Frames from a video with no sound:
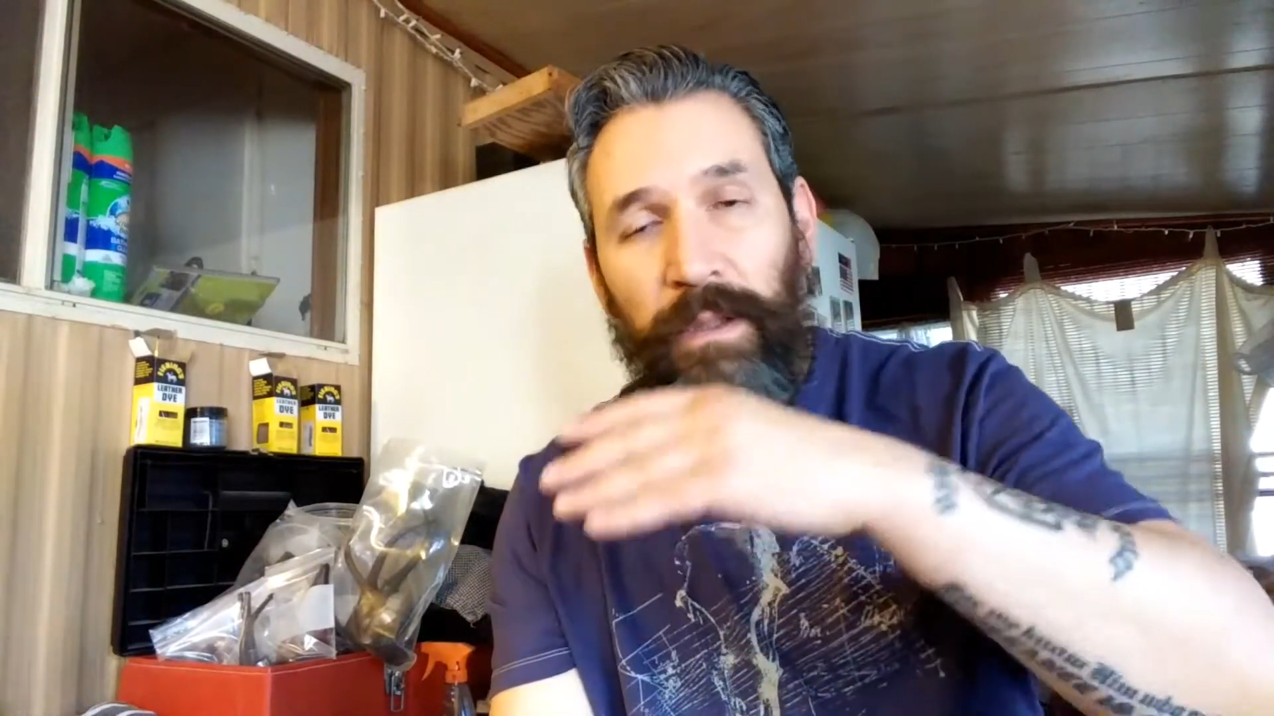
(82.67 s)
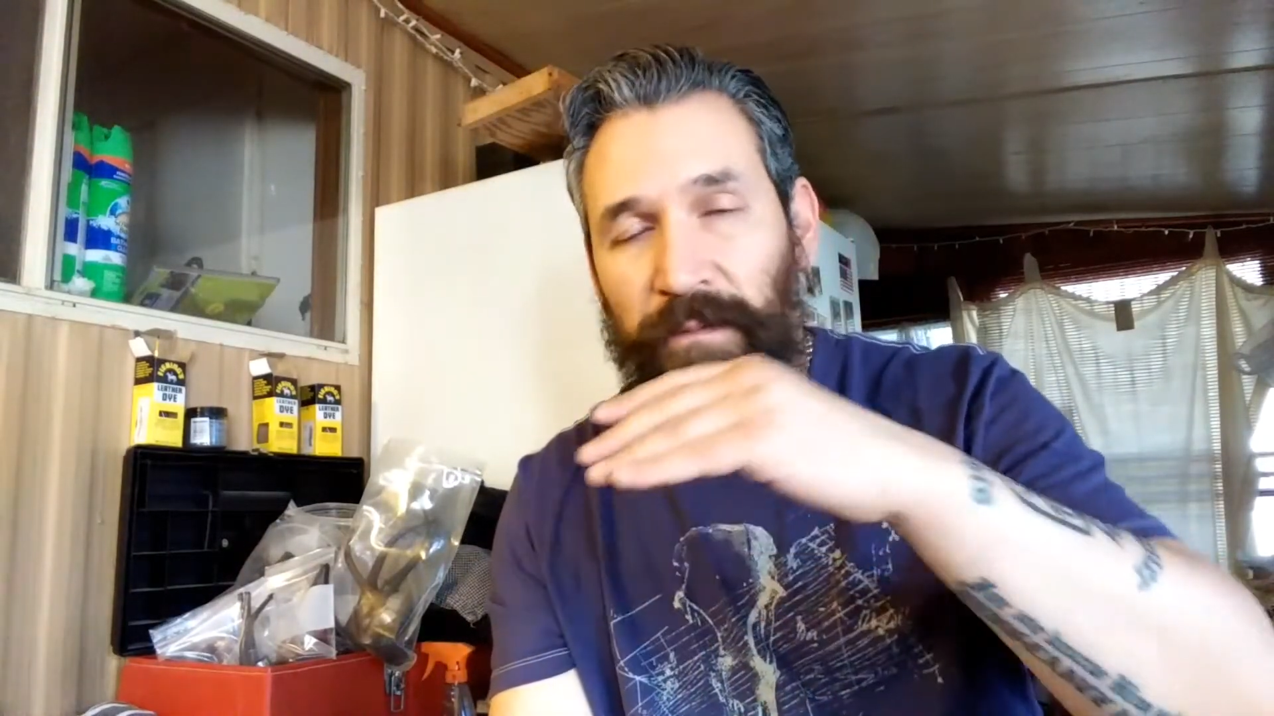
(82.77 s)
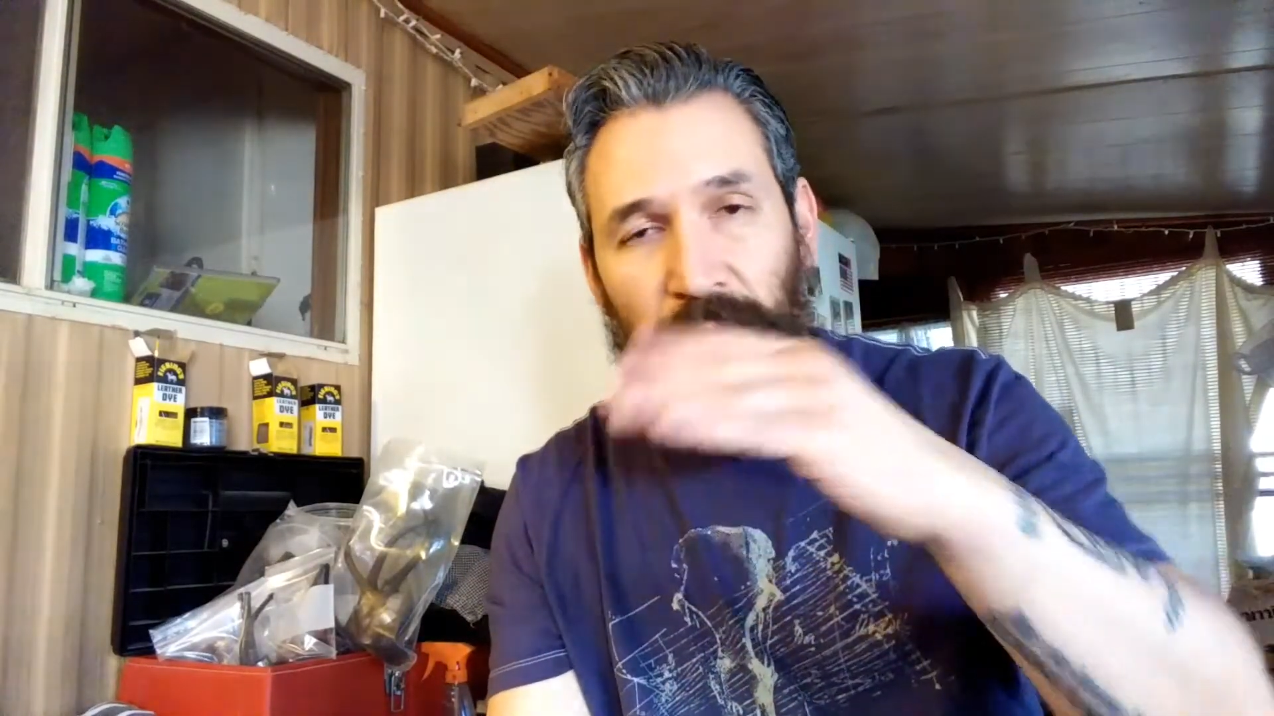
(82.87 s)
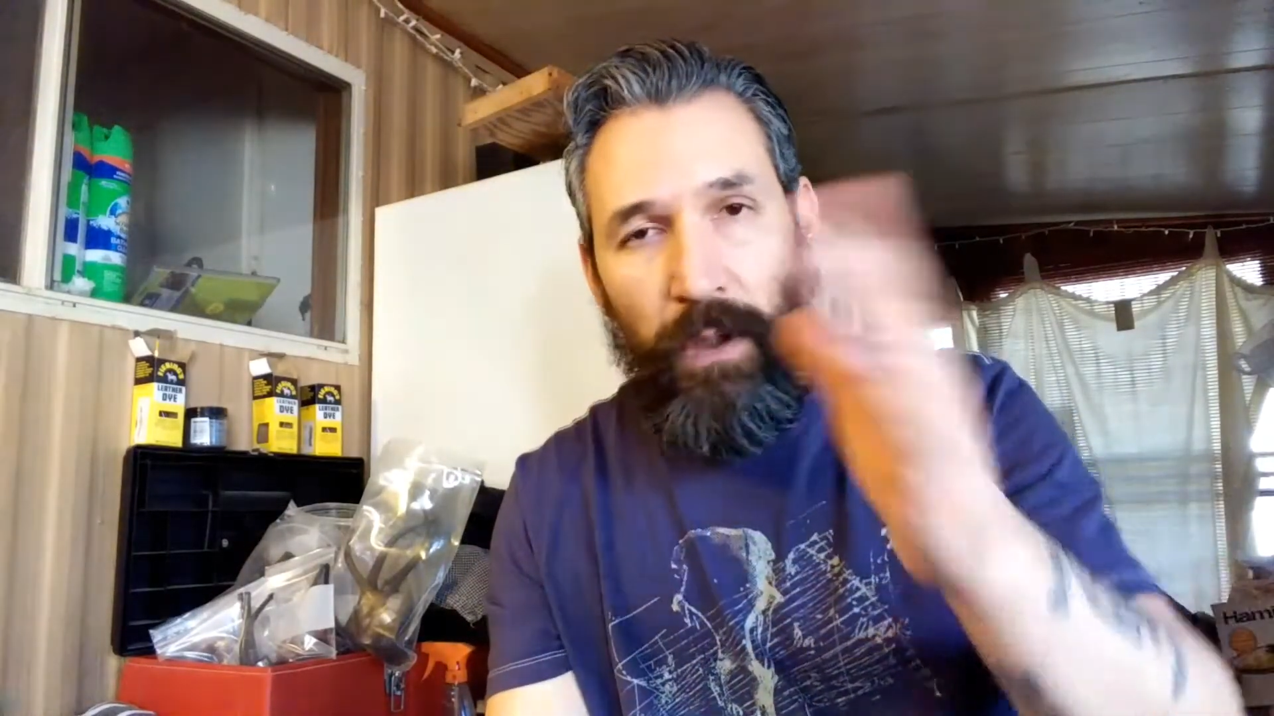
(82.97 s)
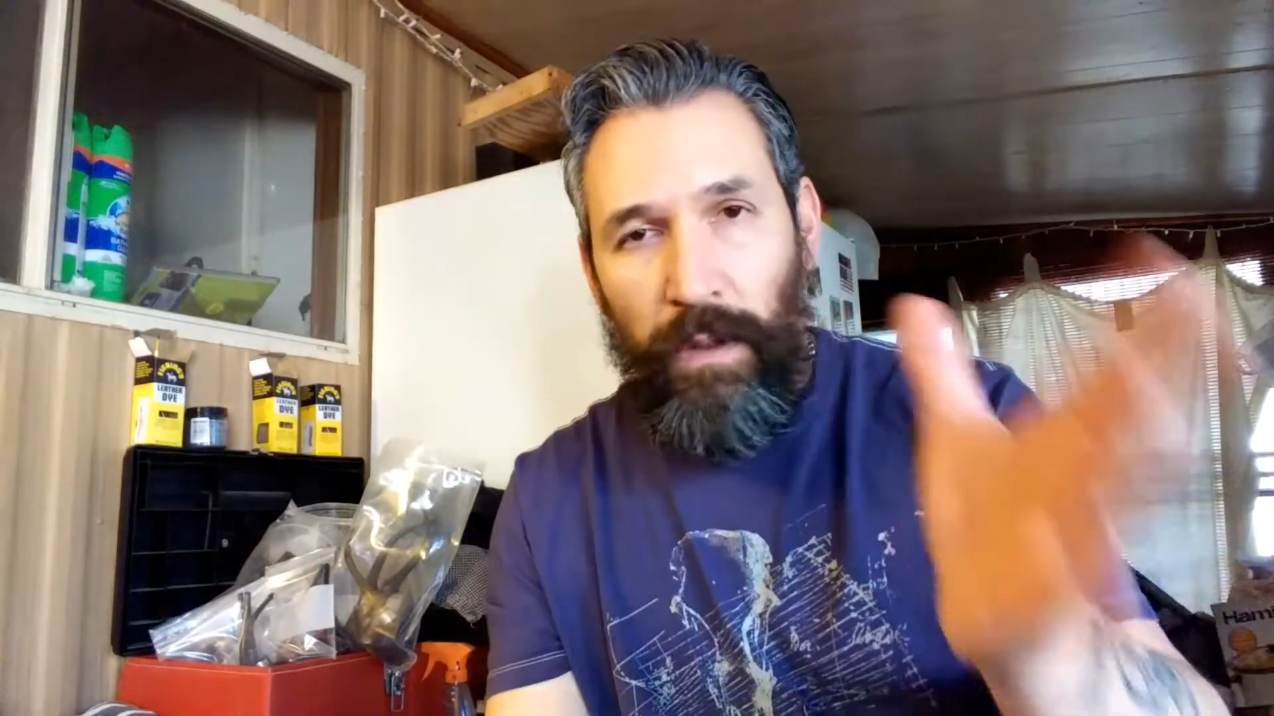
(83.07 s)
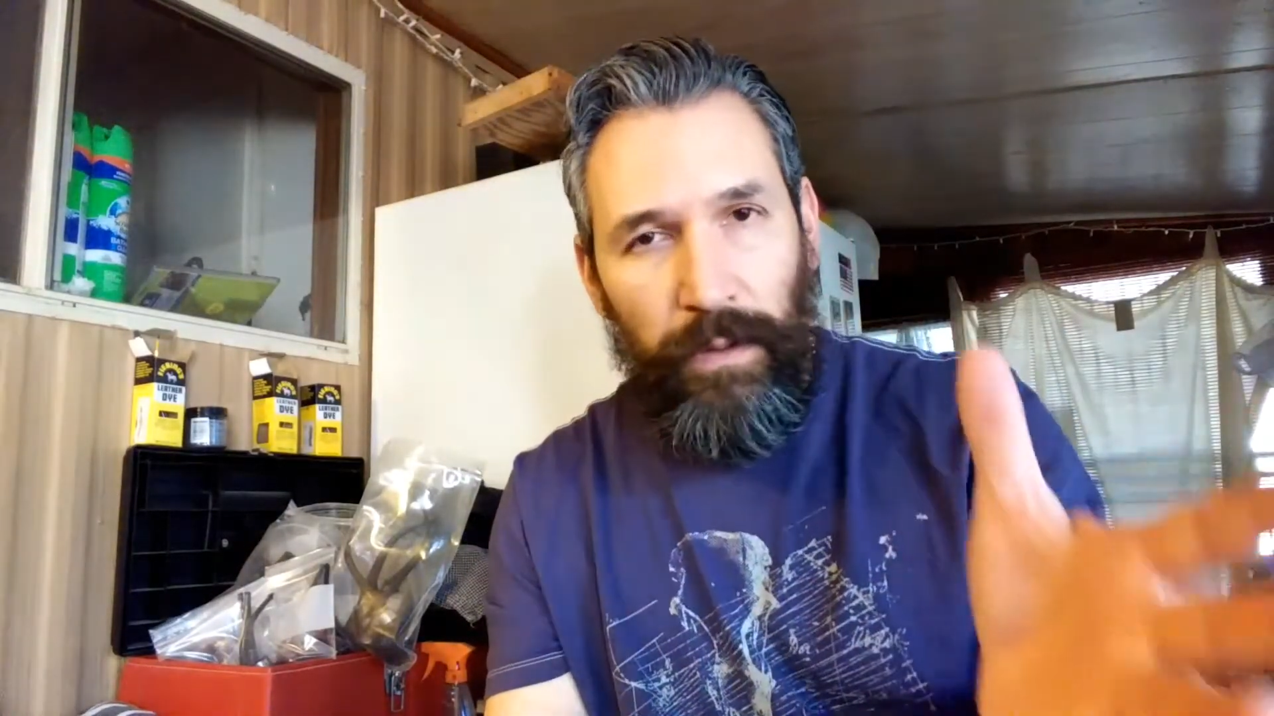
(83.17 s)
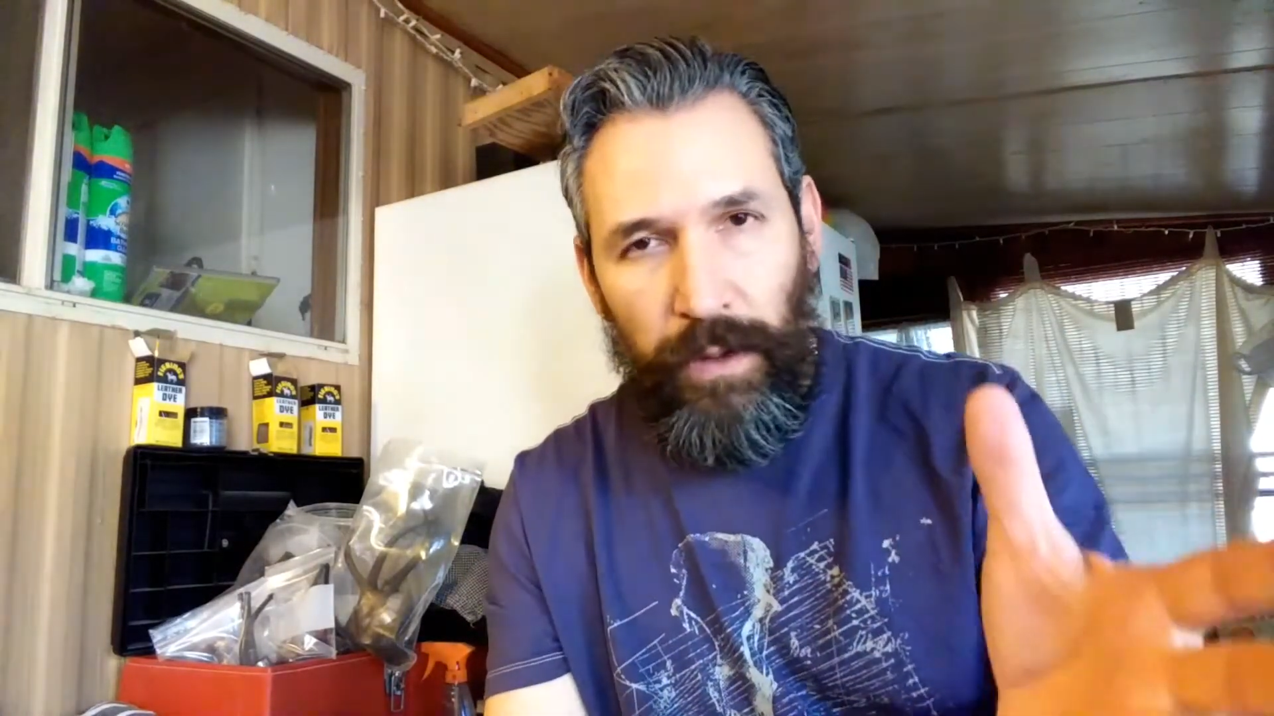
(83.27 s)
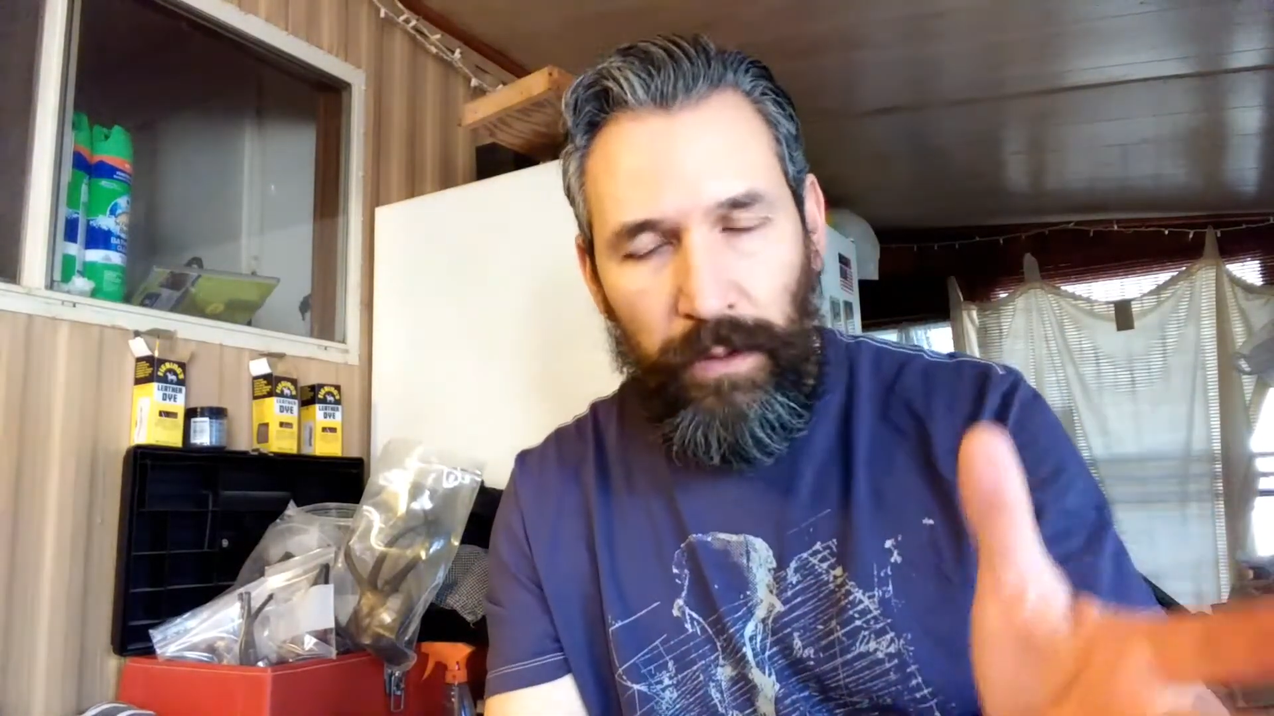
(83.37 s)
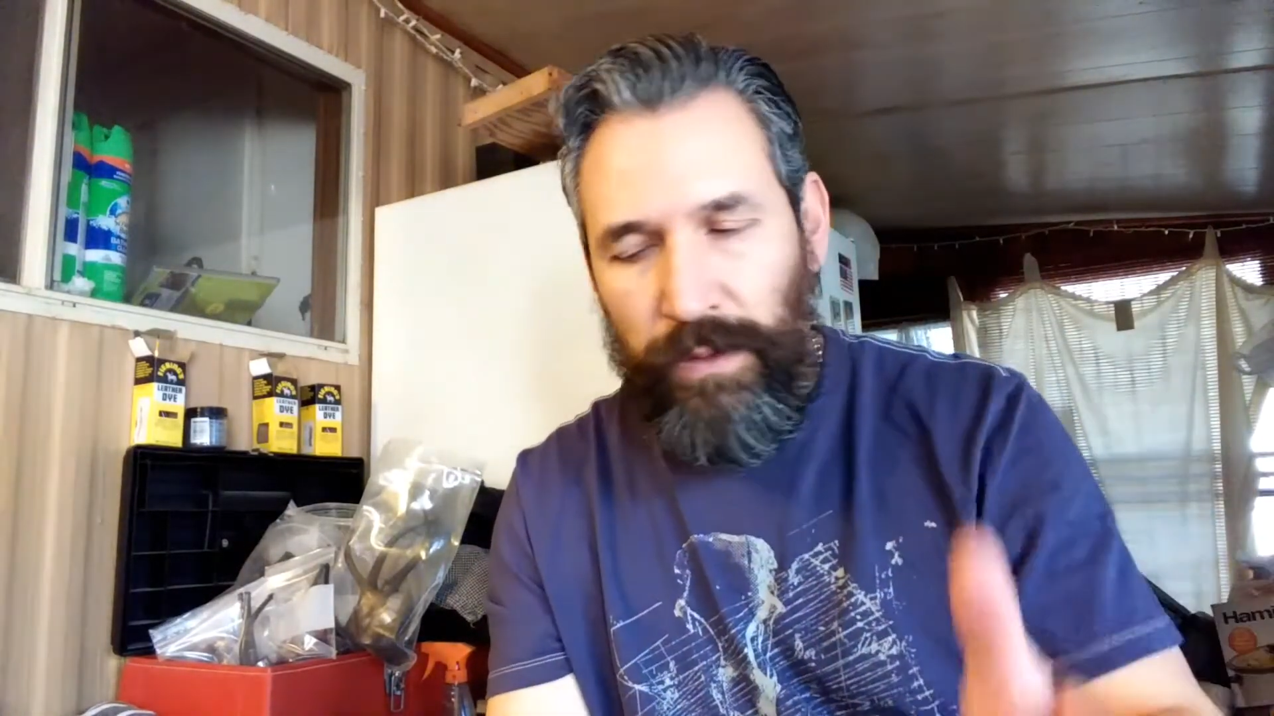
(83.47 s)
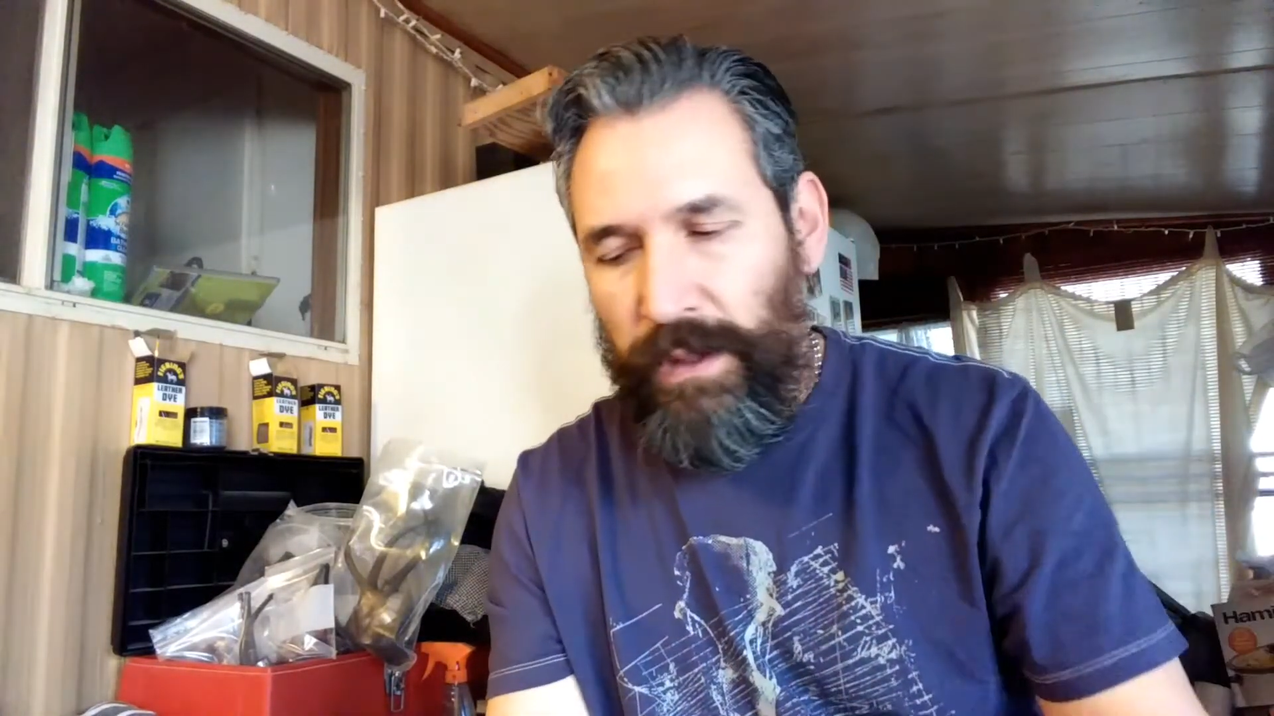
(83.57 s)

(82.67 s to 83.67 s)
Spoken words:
of all those